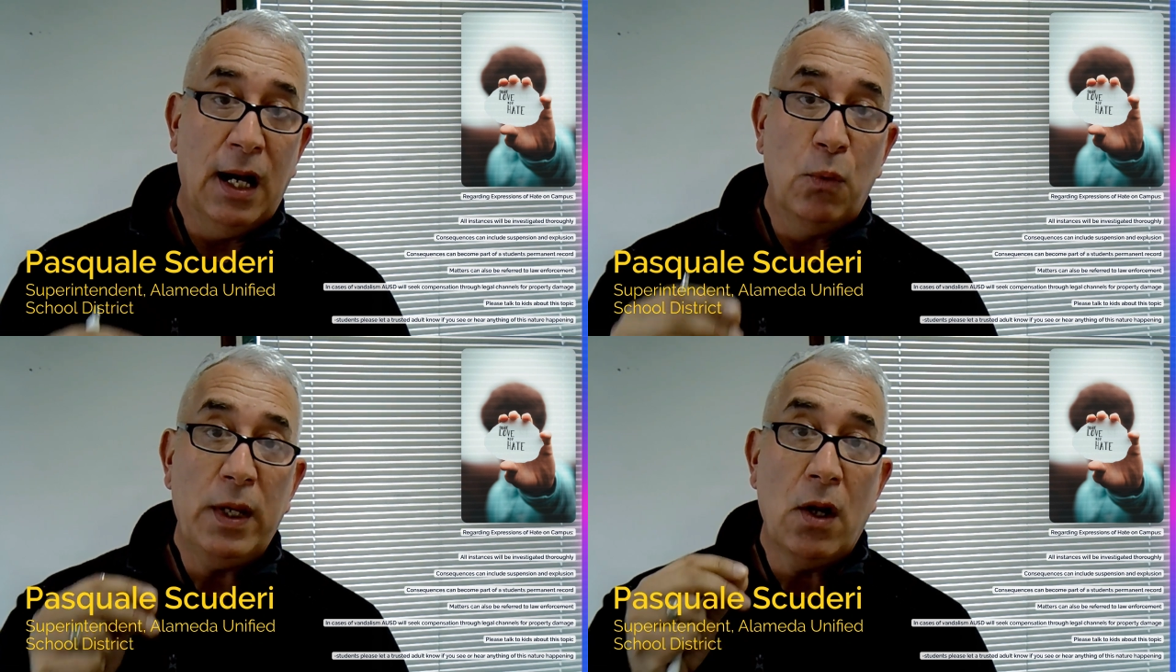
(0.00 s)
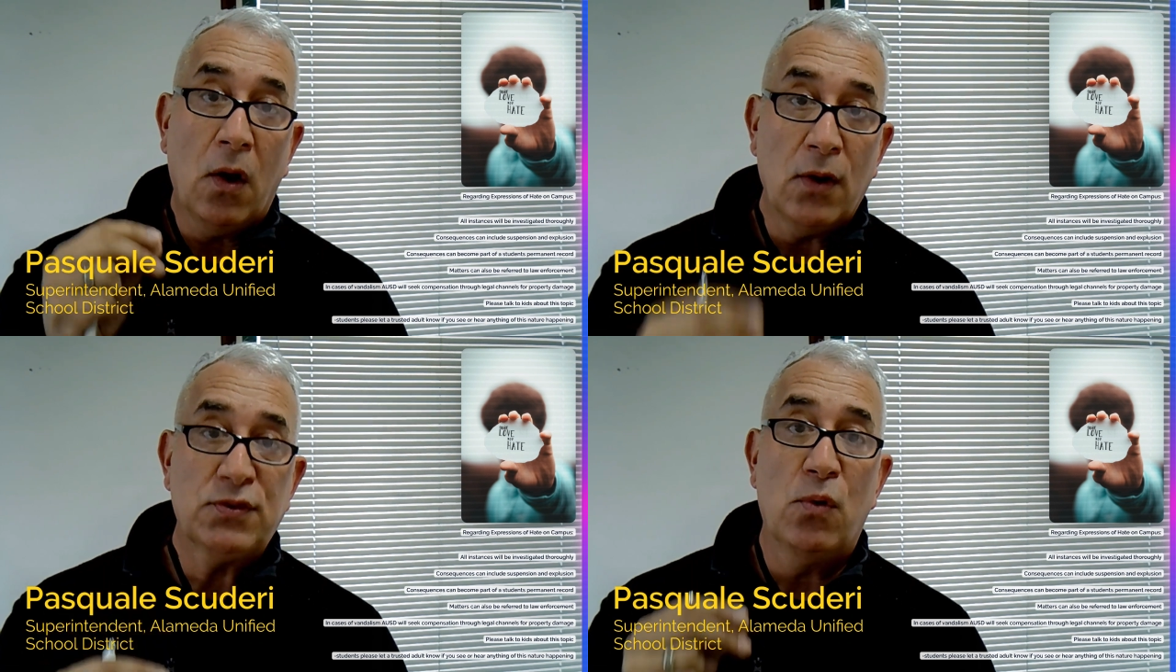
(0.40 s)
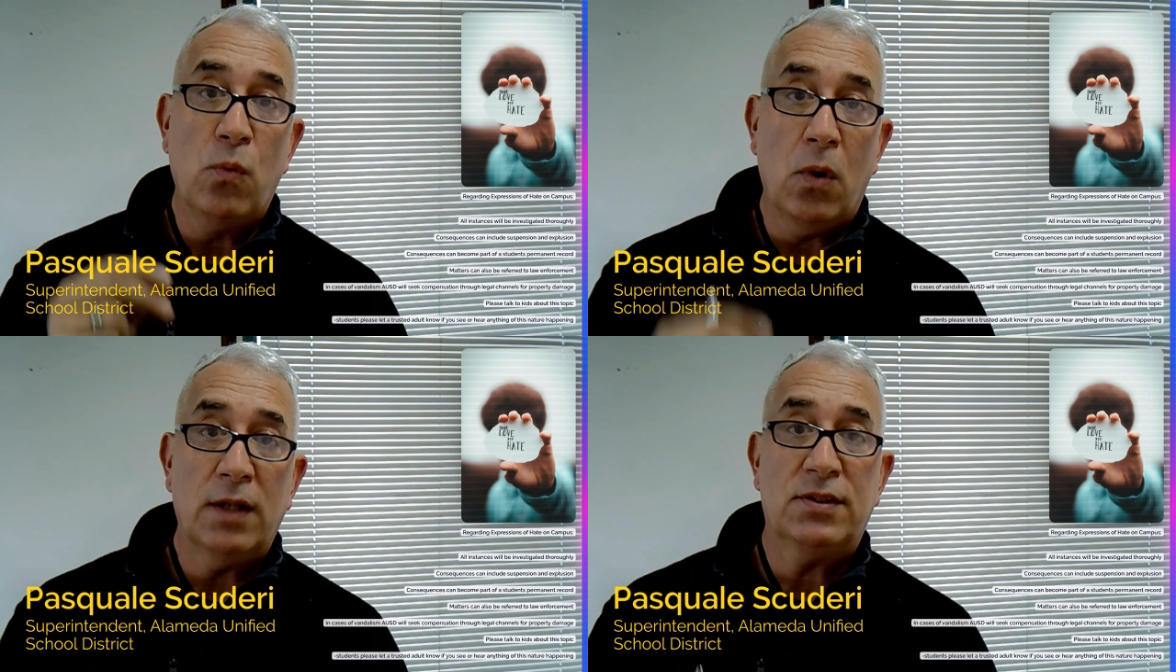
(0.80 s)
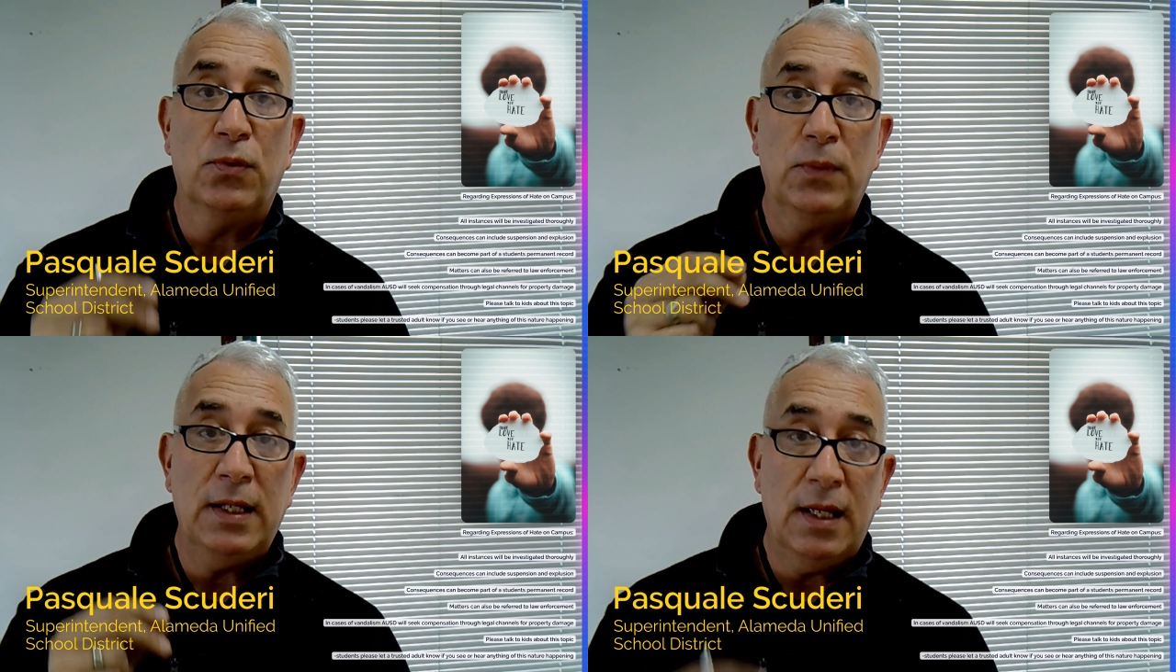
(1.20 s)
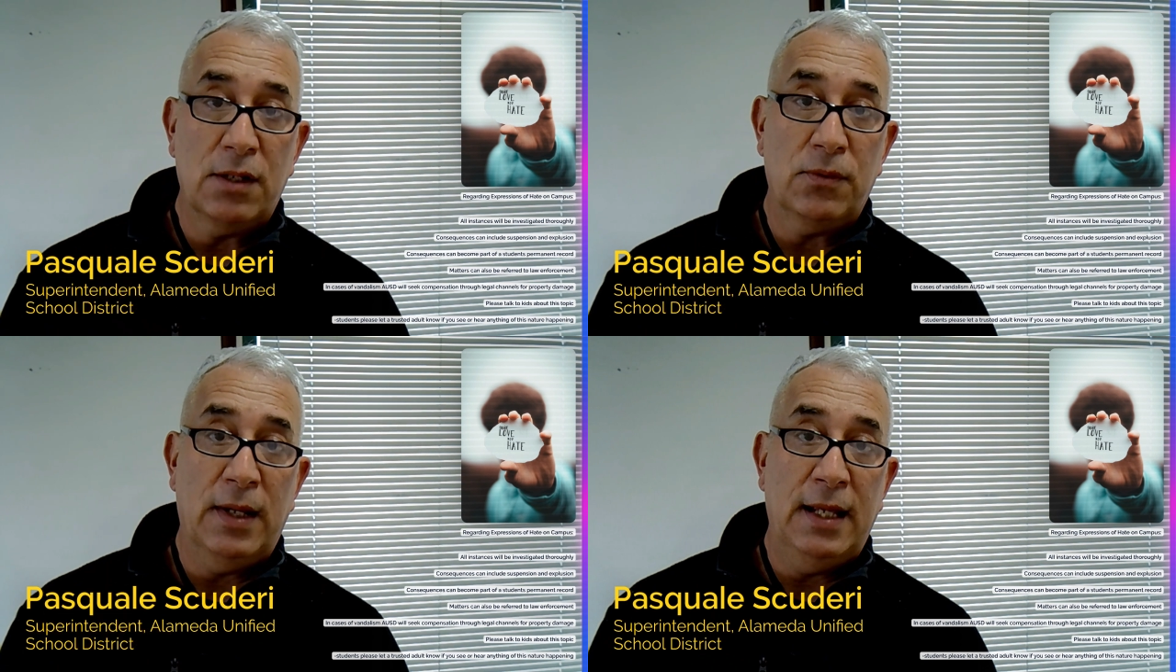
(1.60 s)
We also want to
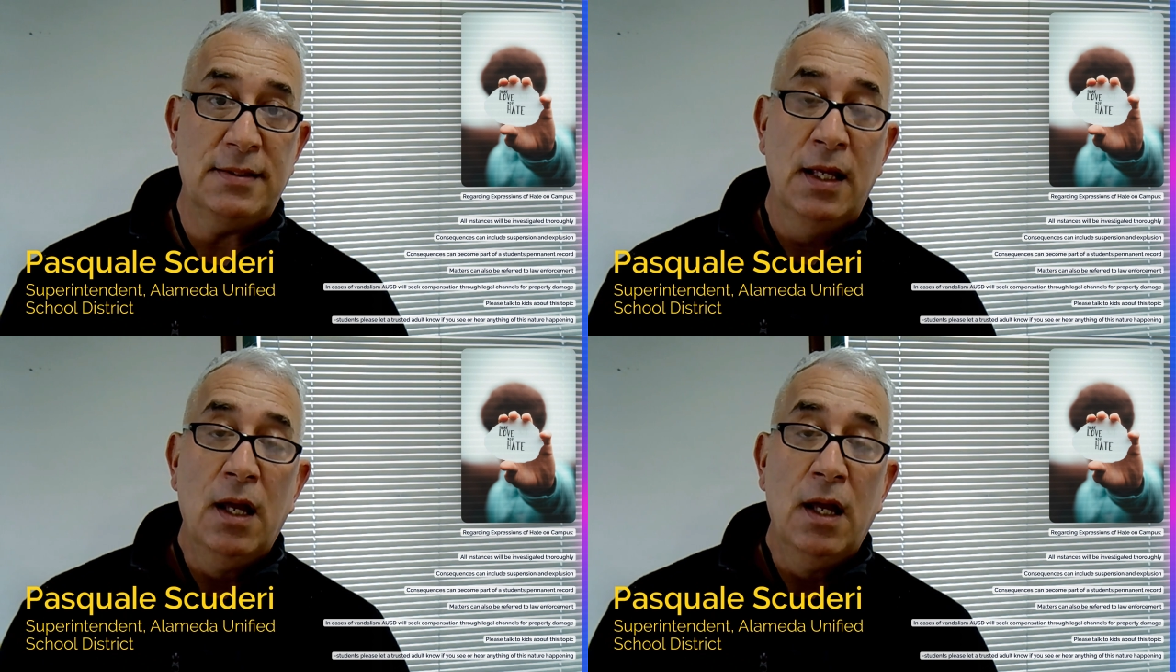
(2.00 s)
reiterate